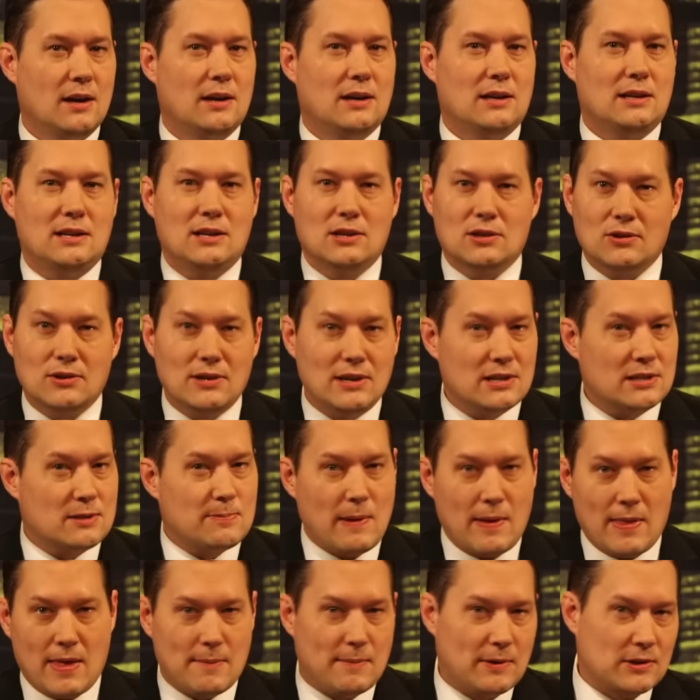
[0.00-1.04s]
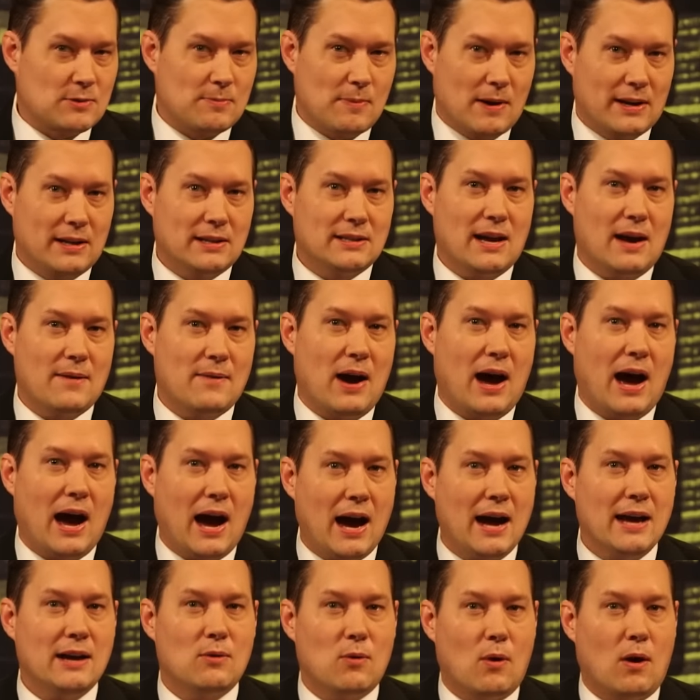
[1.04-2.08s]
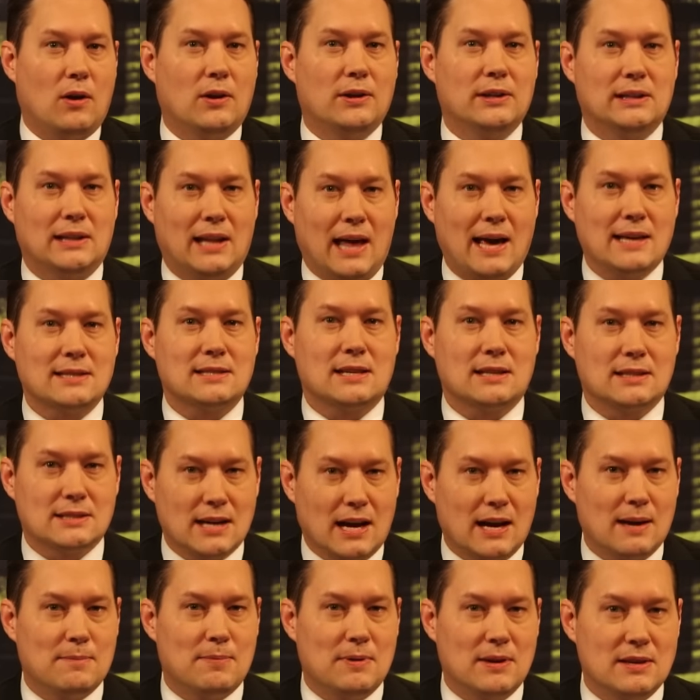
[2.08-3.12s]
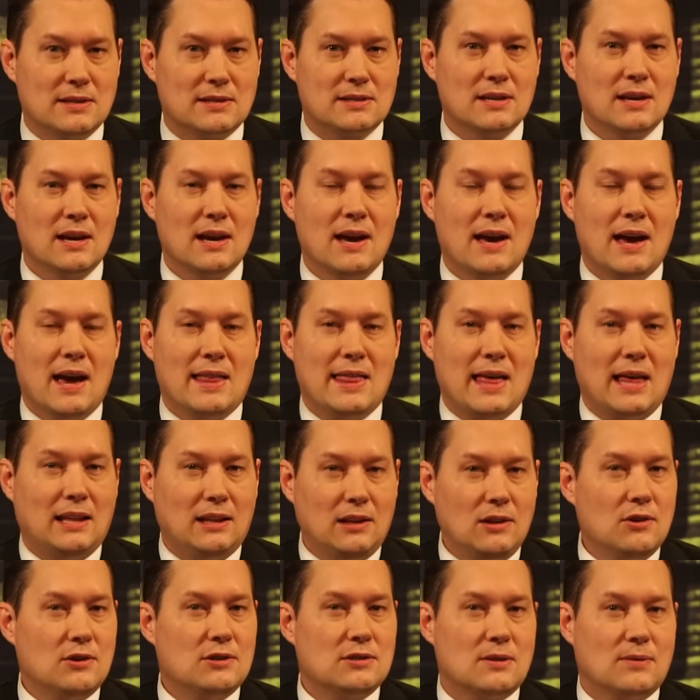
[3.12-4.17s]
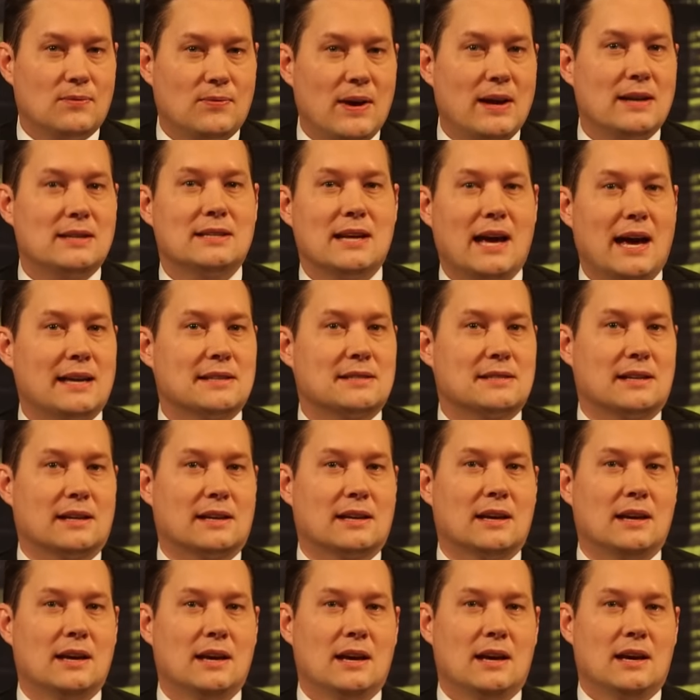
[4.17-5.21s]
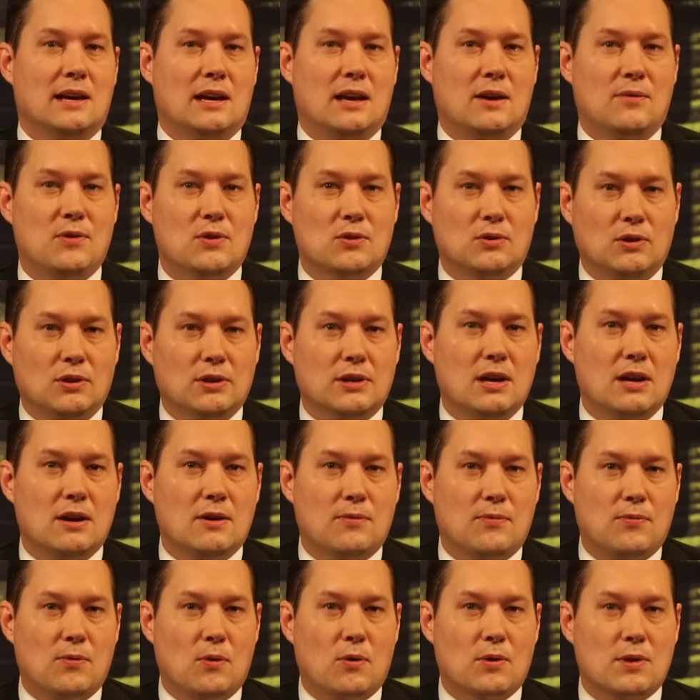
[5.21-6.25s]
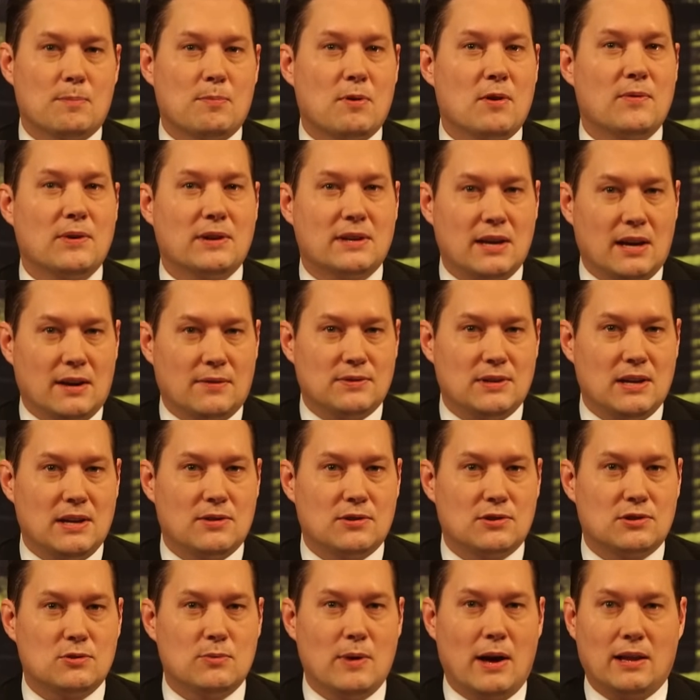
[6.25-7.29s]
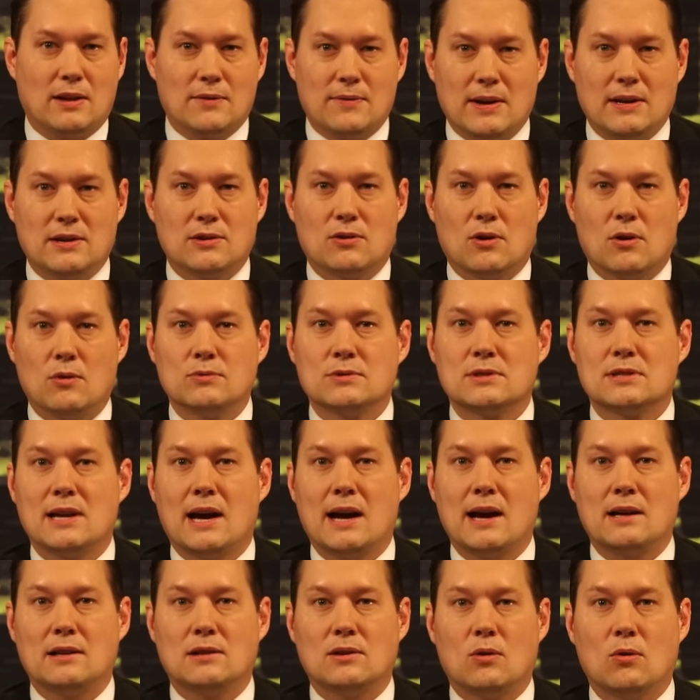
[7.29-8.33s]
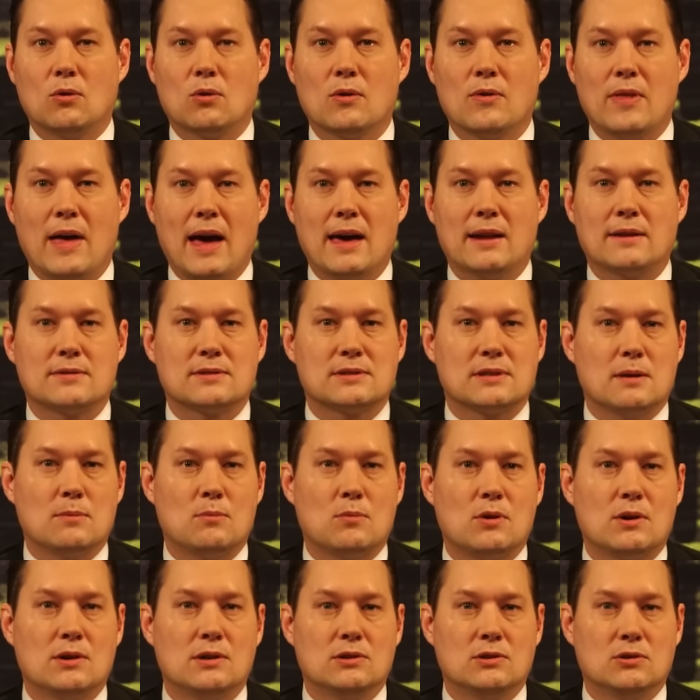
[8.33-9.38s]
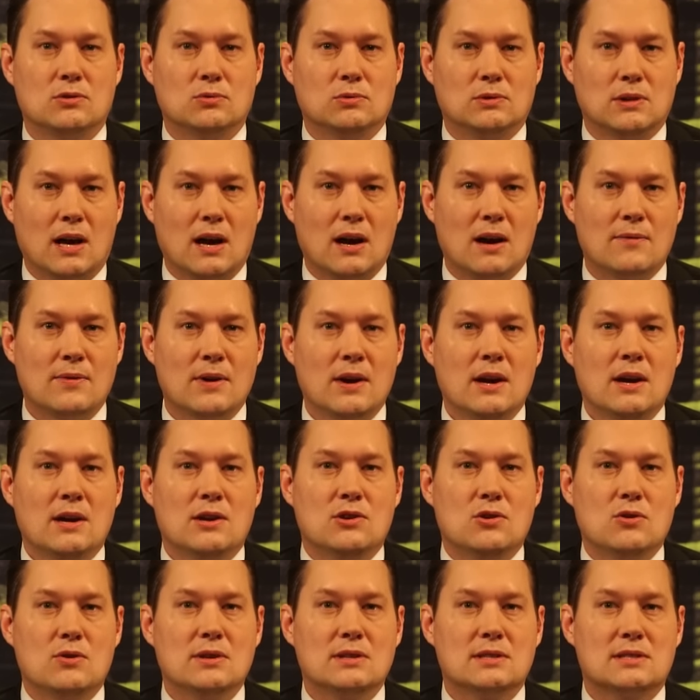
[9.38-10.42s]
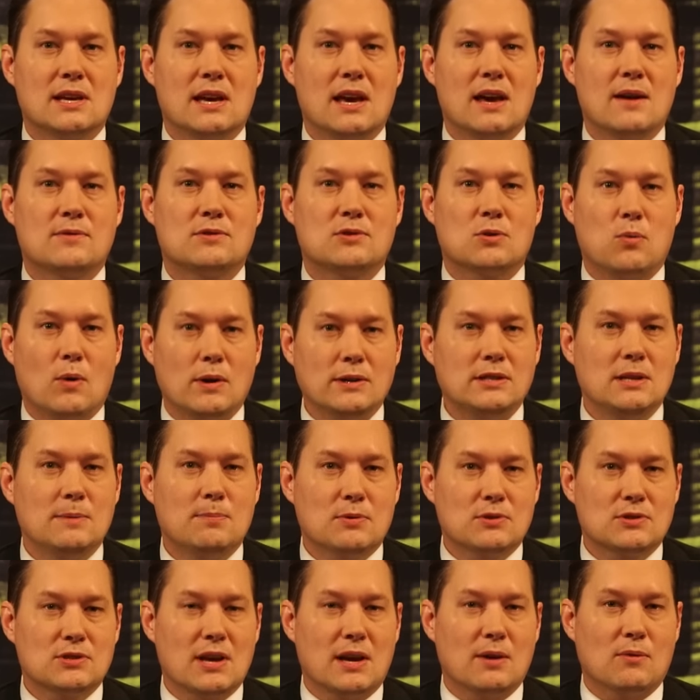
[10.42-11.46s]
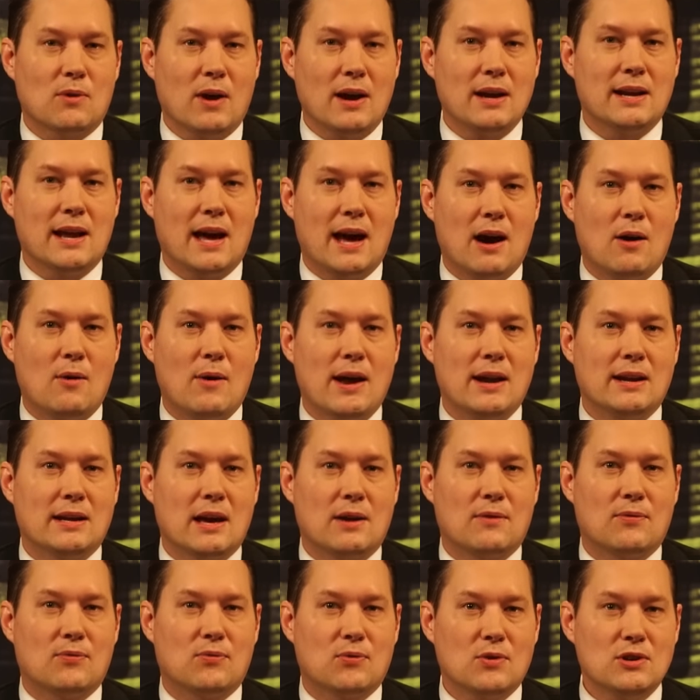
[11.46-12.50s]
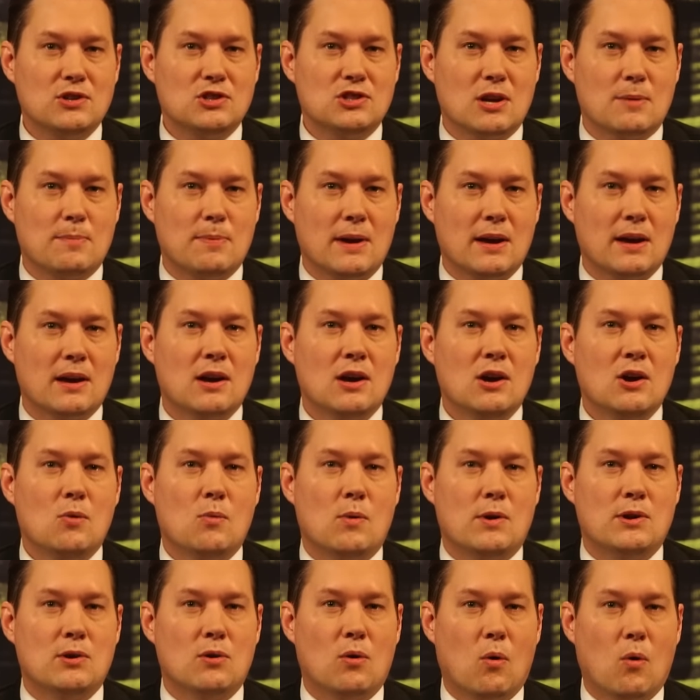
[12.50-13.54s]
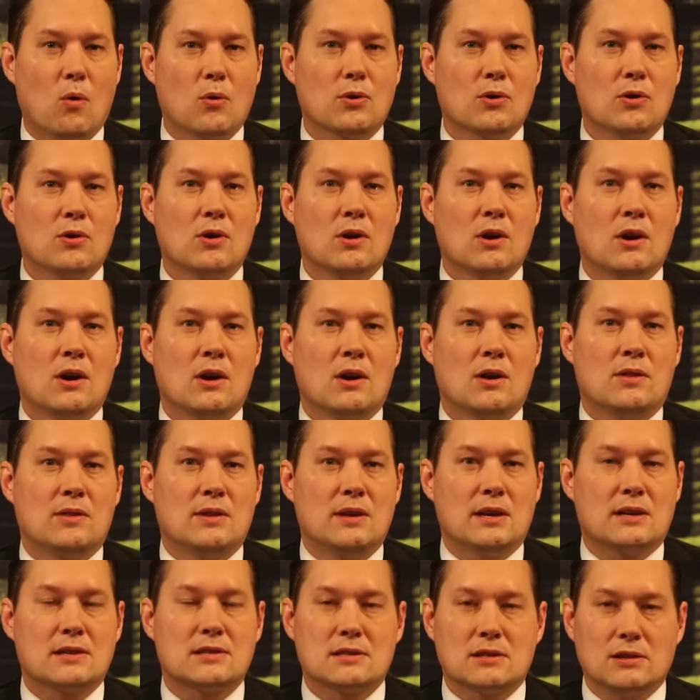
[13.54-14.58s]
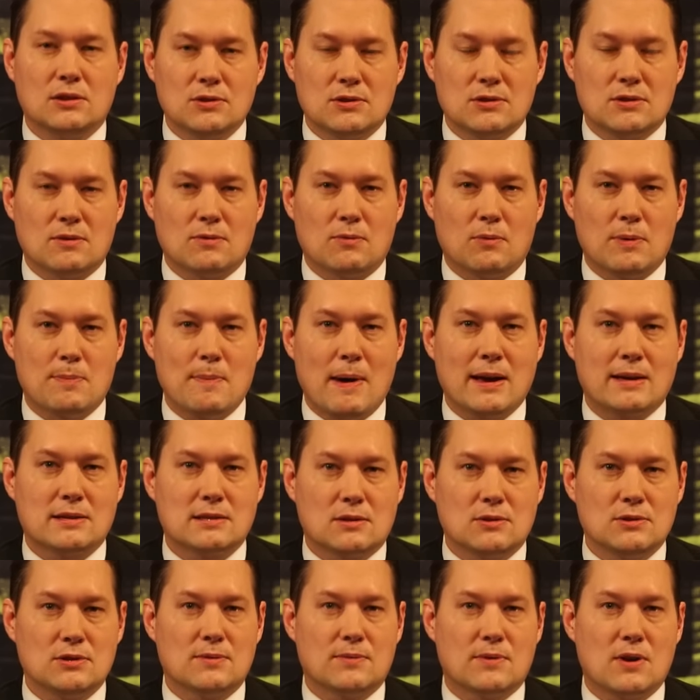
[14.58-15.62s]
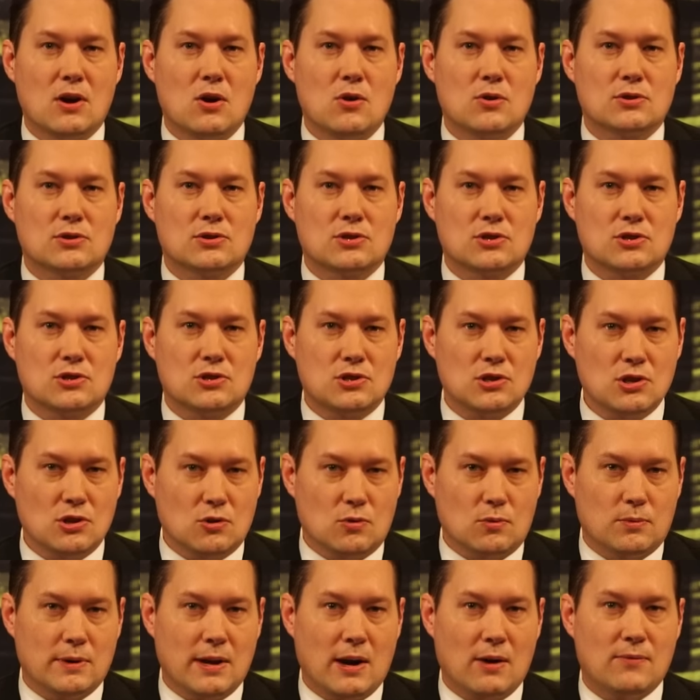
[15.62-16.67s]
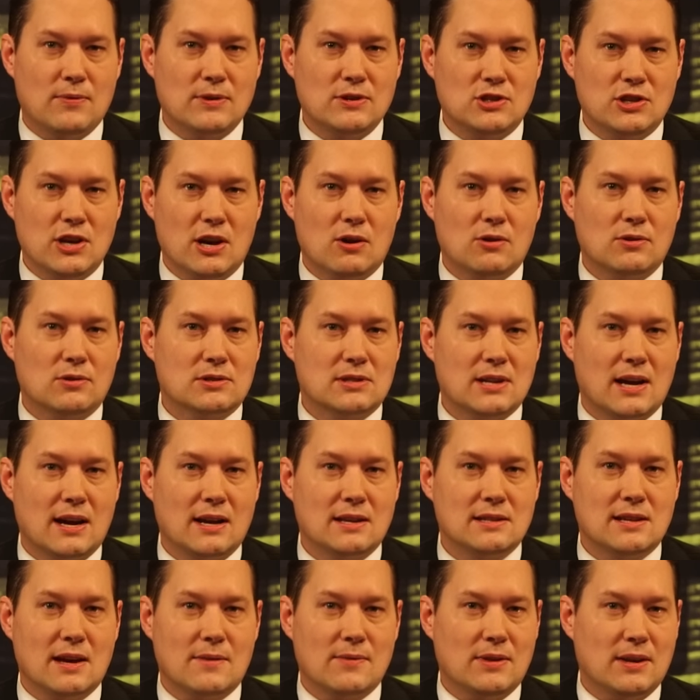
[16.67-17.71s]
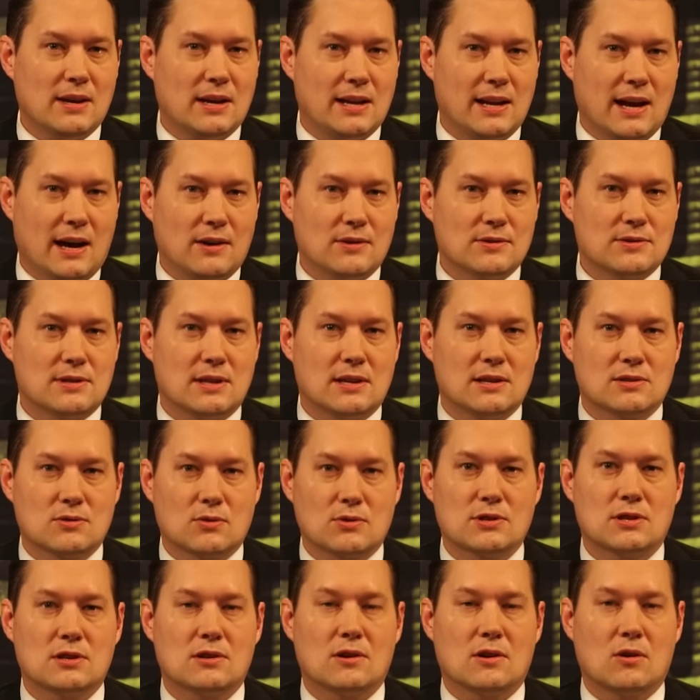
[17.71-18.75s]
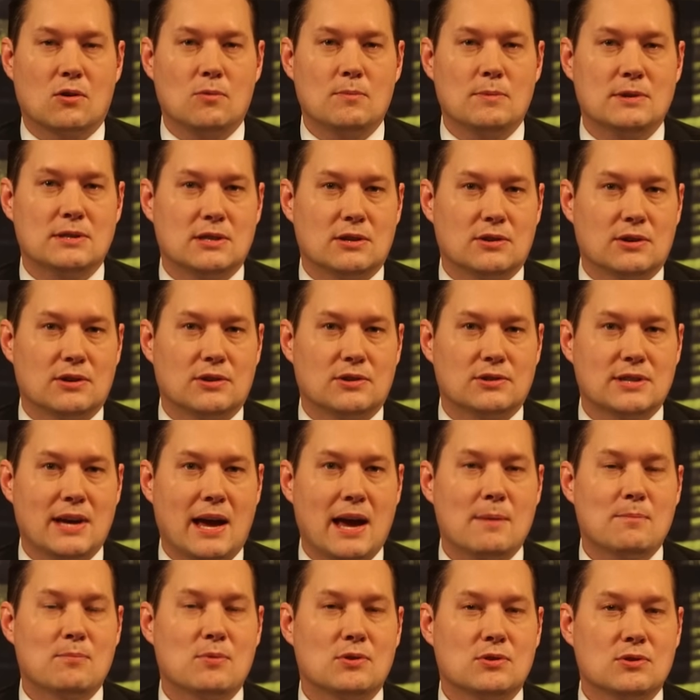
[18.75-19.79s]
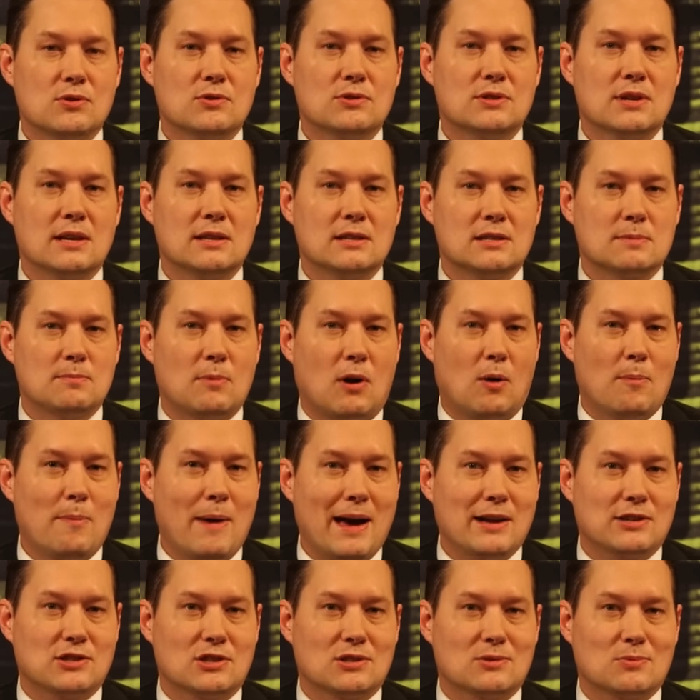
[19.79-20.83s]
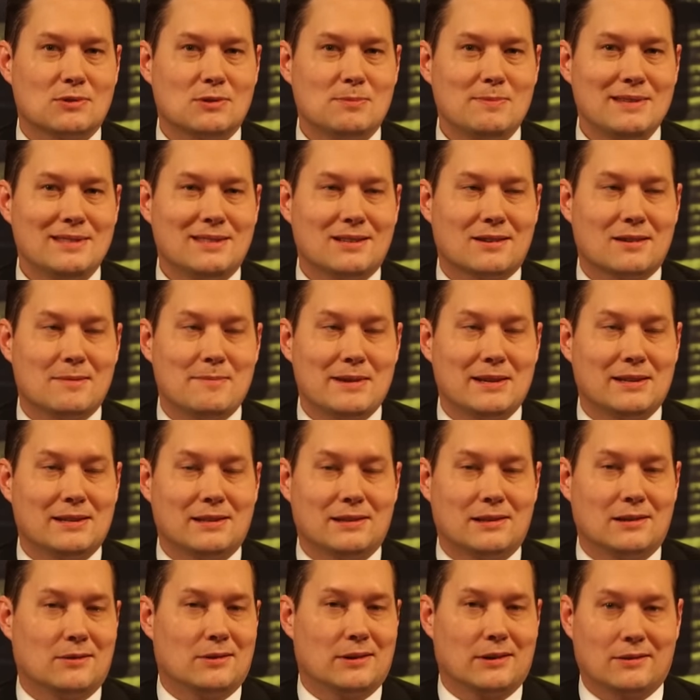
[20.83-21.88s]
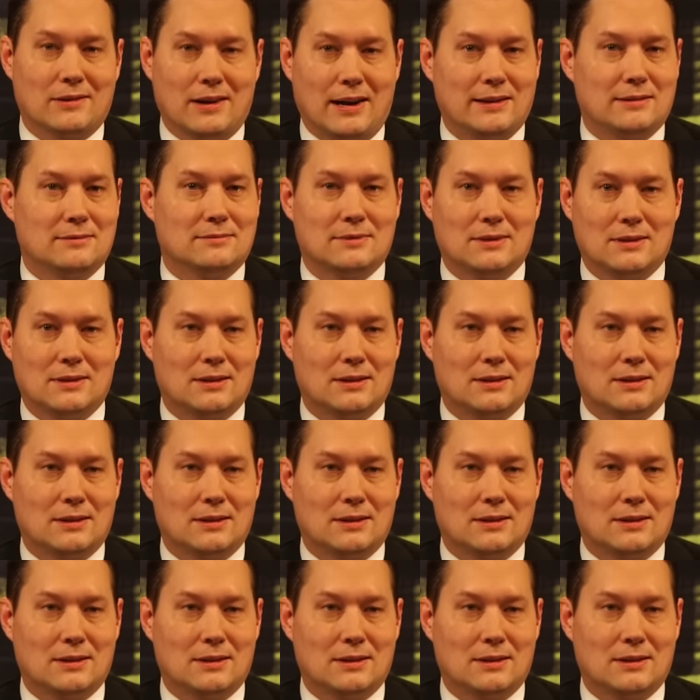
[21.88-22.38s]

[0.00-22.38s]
You don't need to spend that much money to have a high-quality, lasting timepiece that looks fantastic. If you're looking for the perfect gift, either to elevate your own style or that of someone you love, you can save 20% right now and get free shipping when you order with my exclusive code STU. Now, VINCERO designs everything in-house. They source their own materials and produce in small batches, which means they're committed to doing it right.